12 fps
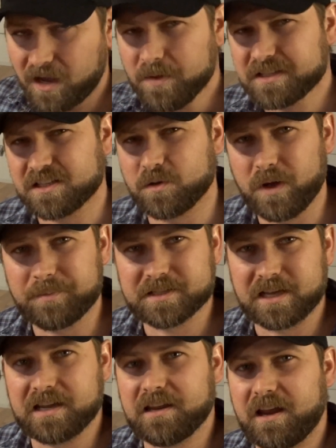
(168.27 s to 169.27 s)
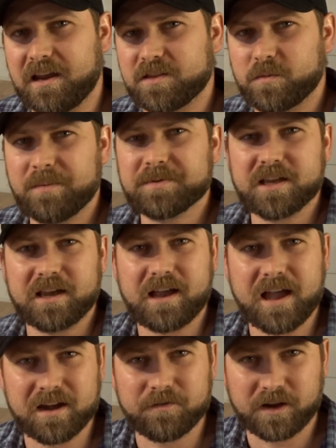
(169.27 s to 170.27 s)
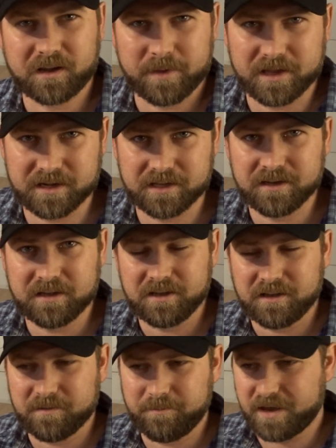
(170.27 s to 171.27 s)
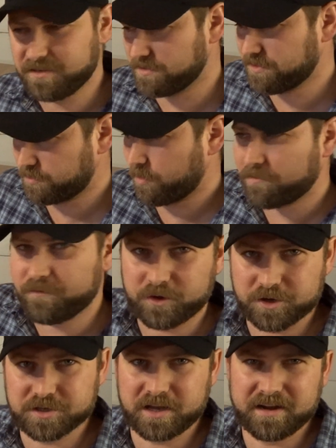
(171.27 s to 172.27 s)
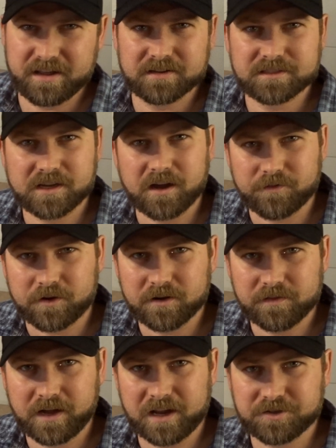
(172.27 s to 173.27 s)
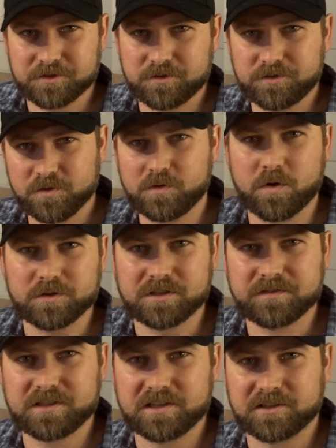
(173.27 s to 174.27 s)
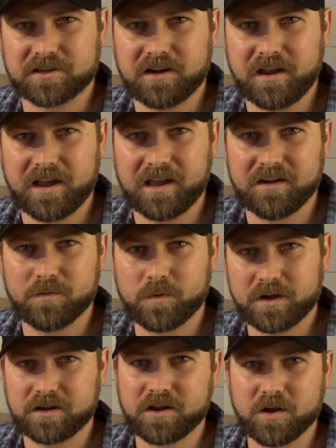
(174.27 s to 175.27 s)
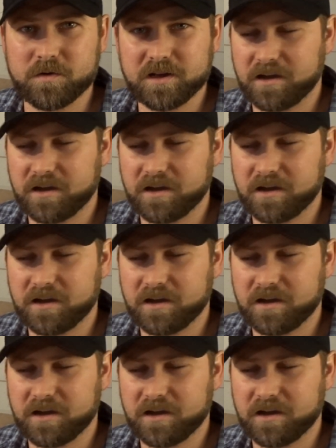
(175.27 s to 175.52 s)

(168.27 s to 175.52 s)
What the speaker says: I went to the website, and the website kind of recommended, based on the square footage that I needed to cover, that I should do 2 coats of sealer and 1 coat